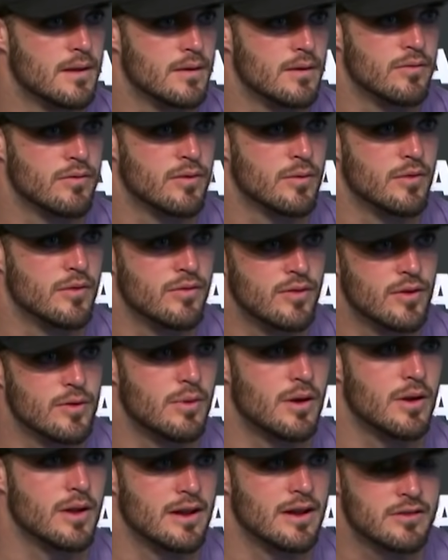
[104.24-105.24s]
from a
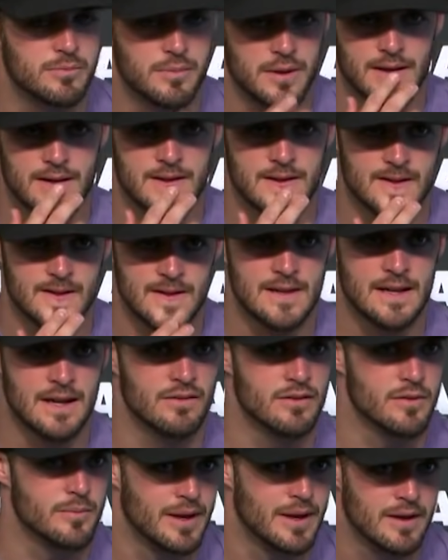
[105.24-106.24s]
football aspect,
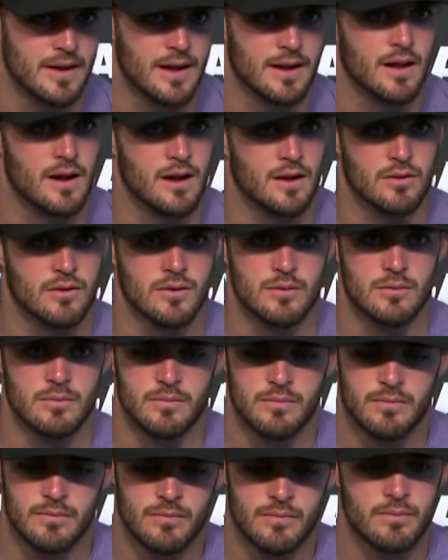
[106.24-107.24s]
every man in that locker room
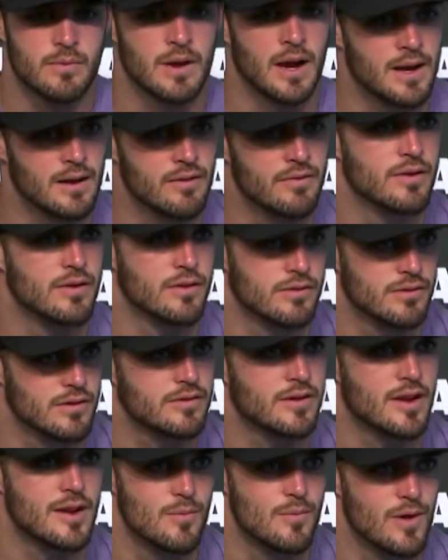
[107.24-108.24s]
kind of feels the
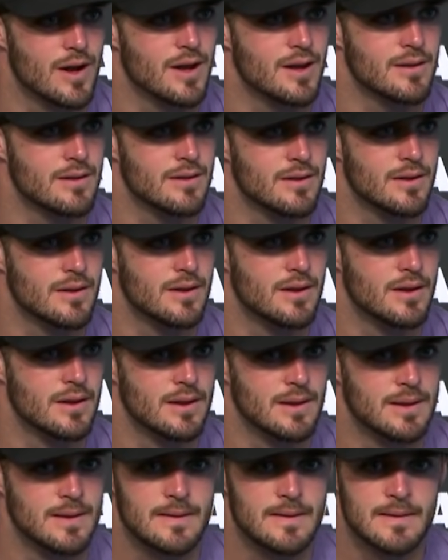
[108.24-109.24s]
same way,
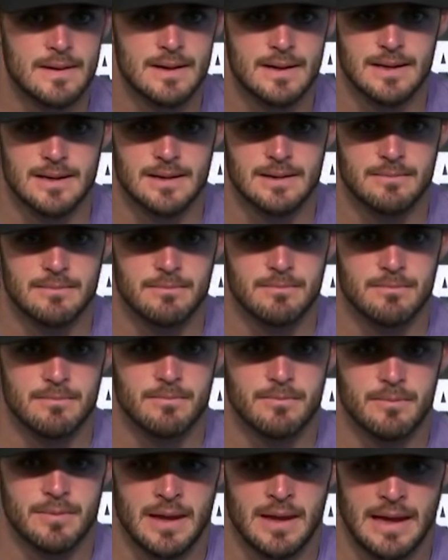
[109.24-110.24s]
um,
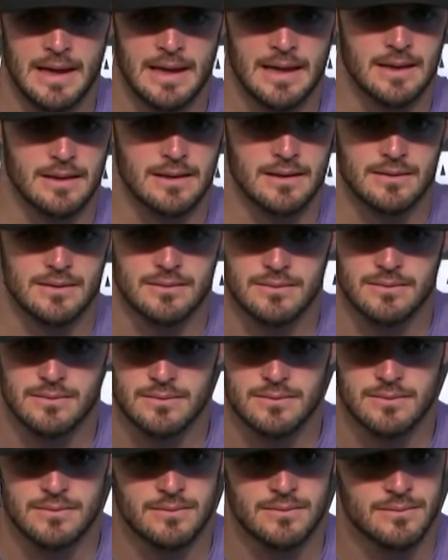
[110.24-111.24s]
and
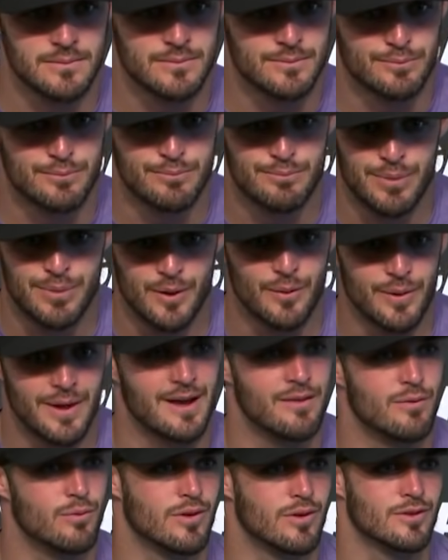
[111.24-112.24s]
but we
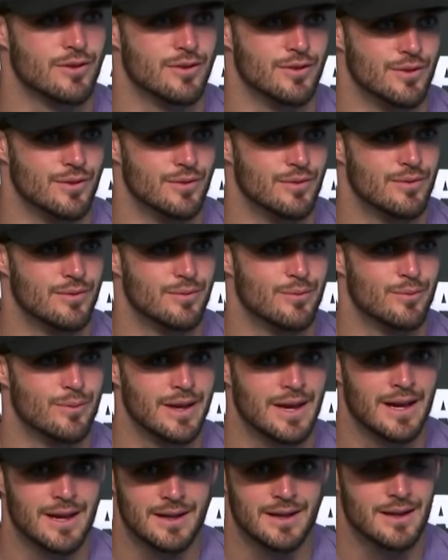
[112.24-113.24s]
have work to do. We
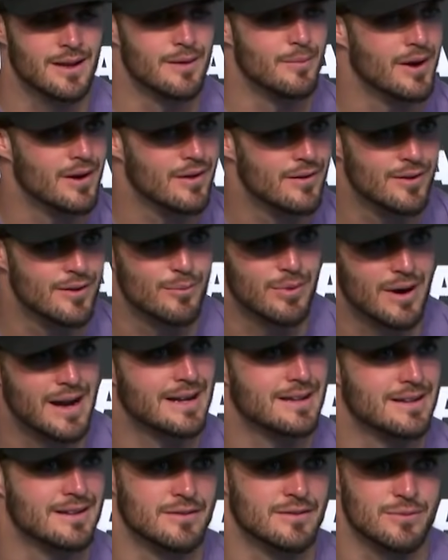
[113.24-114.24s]
had to come out and
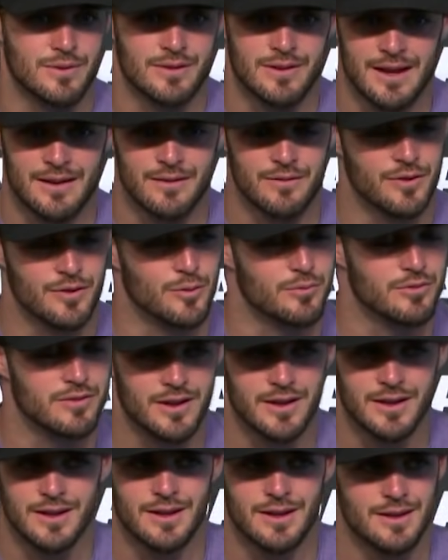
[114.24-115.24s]
practice. We had film
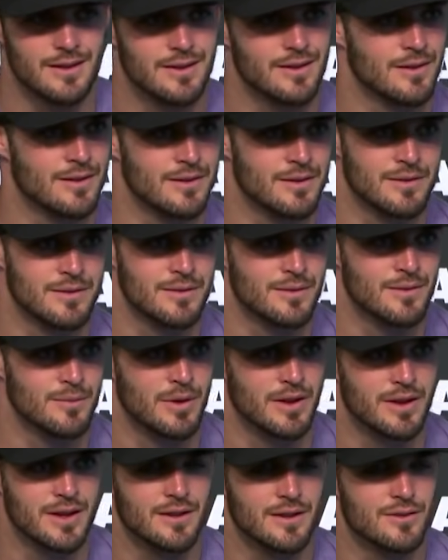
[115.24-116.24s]
study
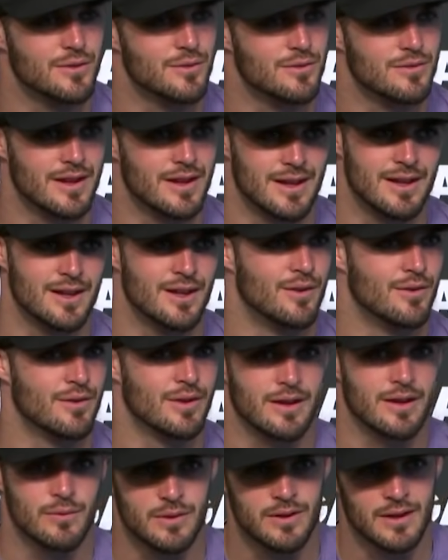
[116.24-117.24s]
Monday and Tuesday. You know,
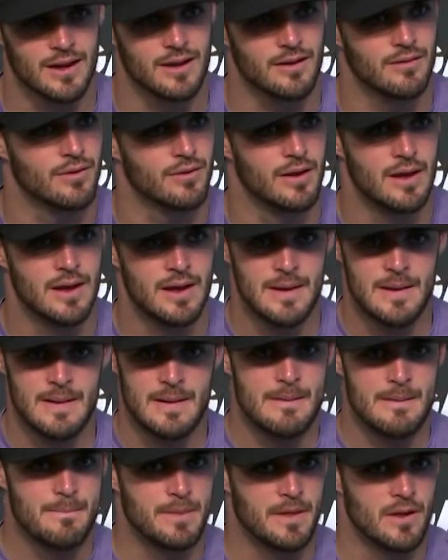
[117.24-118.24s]
like we have
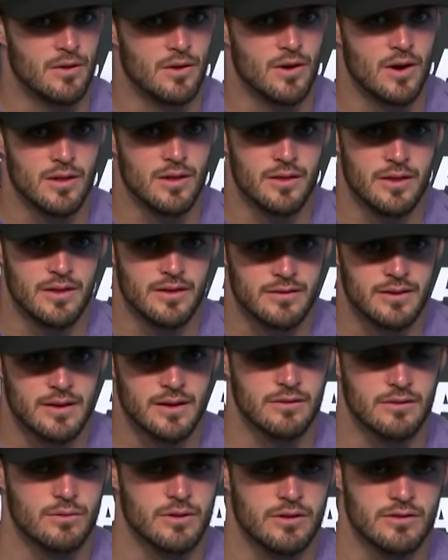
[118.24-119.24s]
you know, all of these
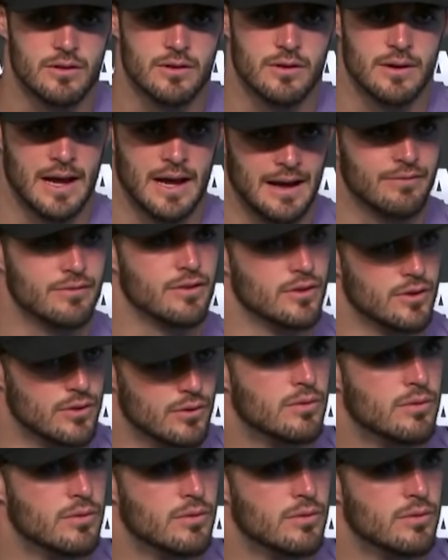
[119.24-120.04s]
things that we still have to do,